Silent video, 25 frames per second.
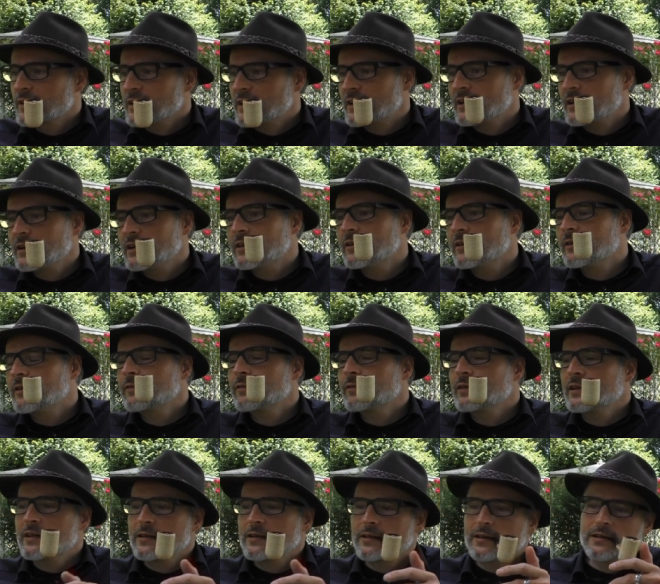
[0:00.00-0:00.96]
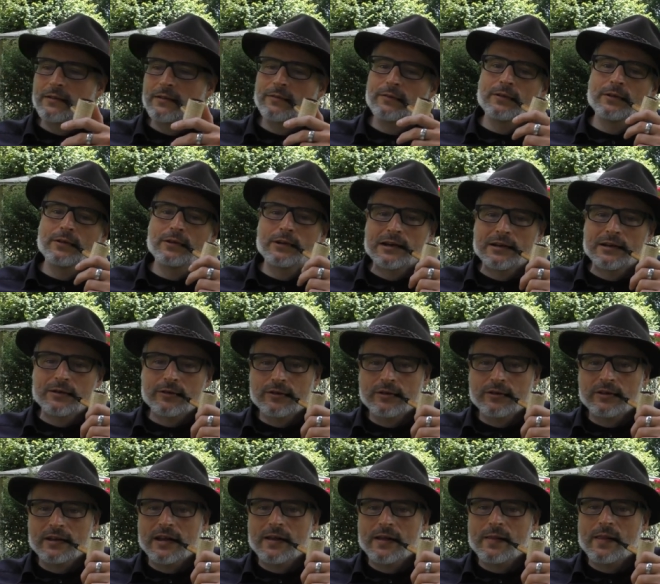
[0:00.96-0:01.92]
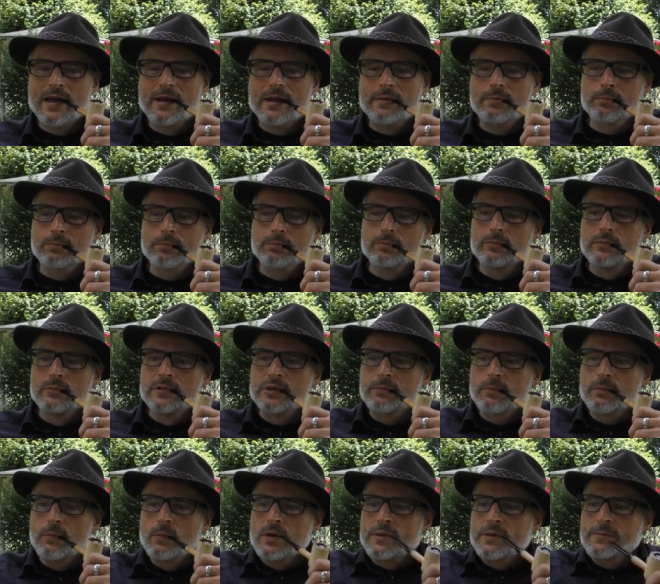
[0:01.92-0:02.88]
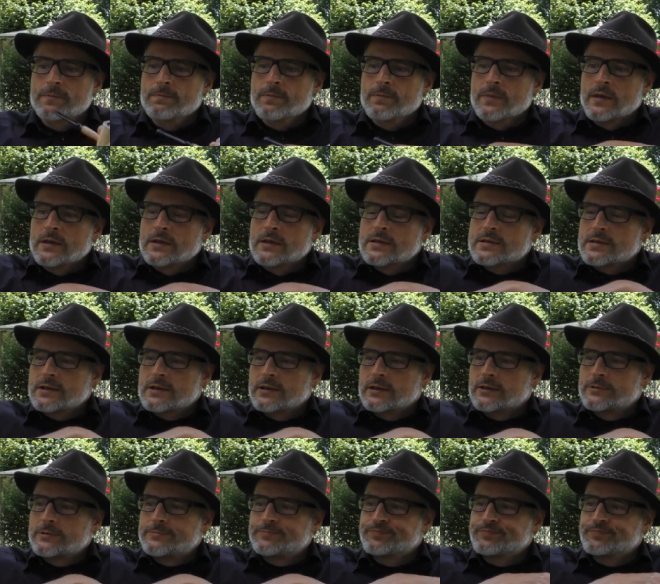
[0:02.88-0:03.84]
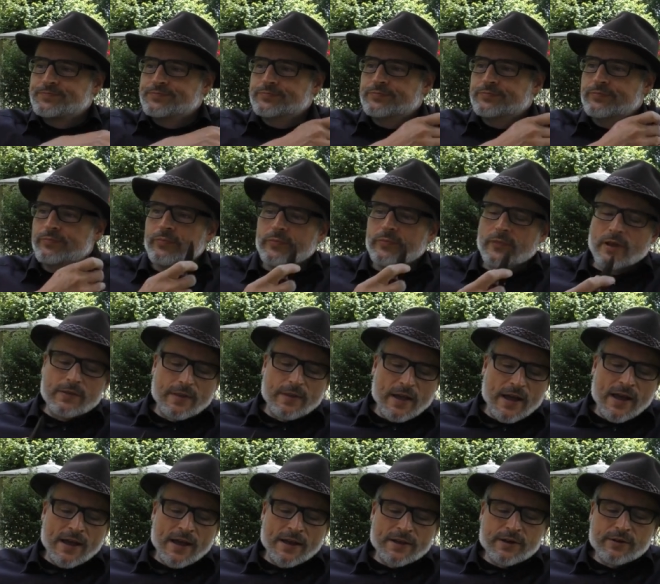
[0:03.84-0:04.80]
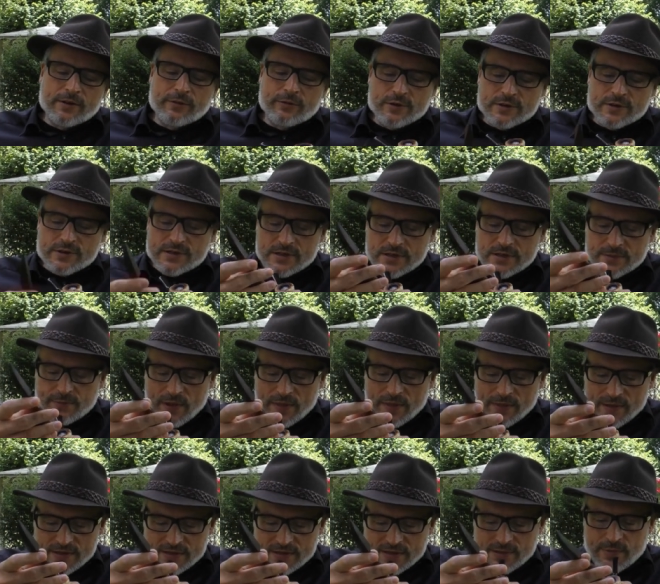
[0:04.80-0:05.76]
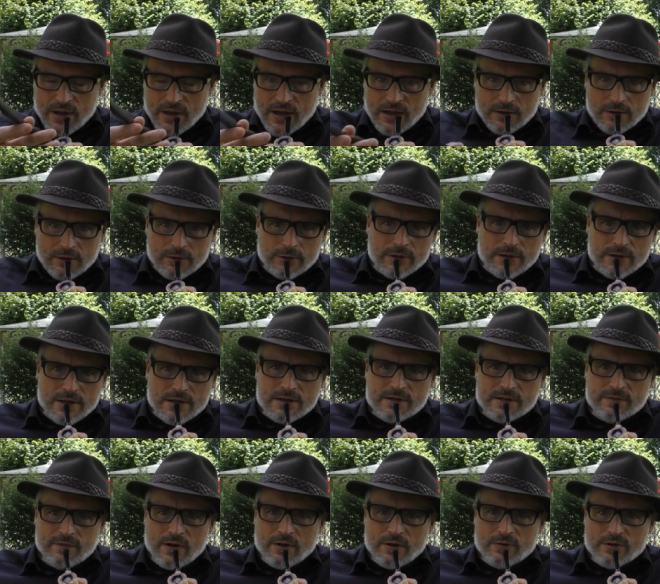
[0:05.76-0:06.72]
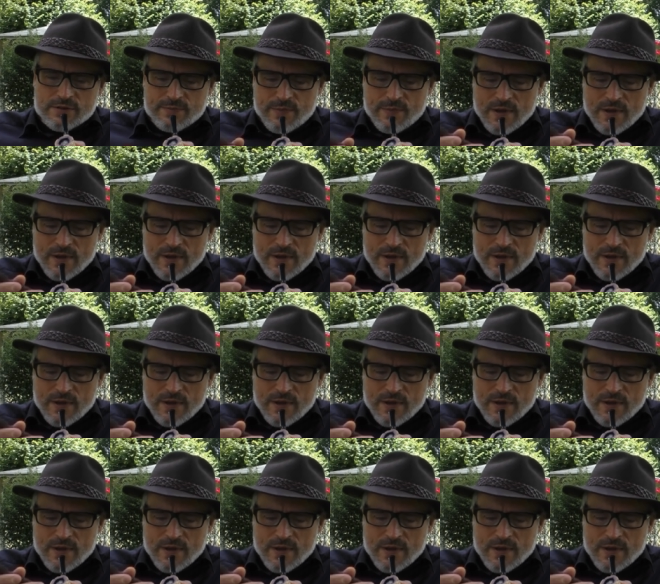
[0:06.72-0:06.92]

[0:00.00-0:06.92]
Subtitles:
I don't know if you understand that. So there are differences, but this tobacco is very